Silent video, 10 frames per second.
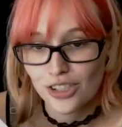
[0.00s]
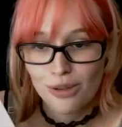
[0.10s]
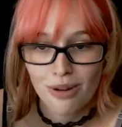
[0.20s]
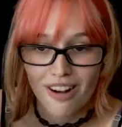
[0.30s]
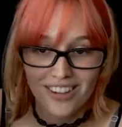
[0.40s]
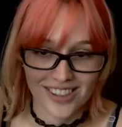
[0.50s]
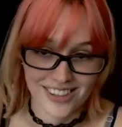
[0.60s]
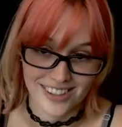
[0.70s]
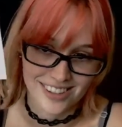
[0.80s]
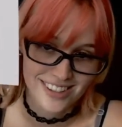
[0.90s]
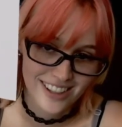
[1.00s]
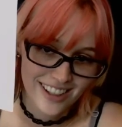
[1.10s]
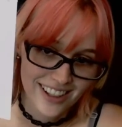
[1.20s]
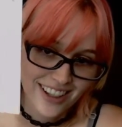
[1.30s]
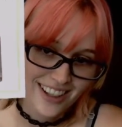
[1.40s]
2 boxes.
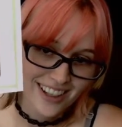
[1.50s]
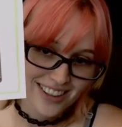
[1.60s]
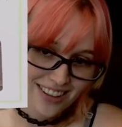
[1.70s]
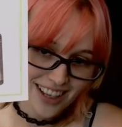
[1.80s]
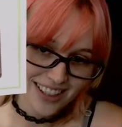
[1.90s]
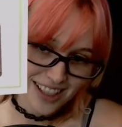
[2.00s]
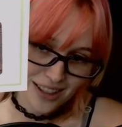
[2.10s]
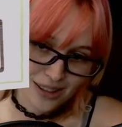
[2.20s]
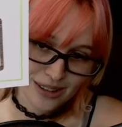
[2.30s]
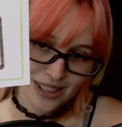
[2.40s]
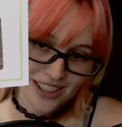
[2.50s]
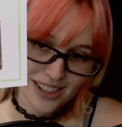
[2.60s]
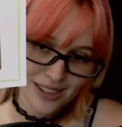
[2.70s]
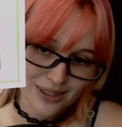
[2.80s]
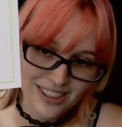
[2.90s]
So that's kind of cool.
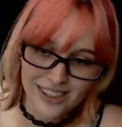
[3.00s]
Since when does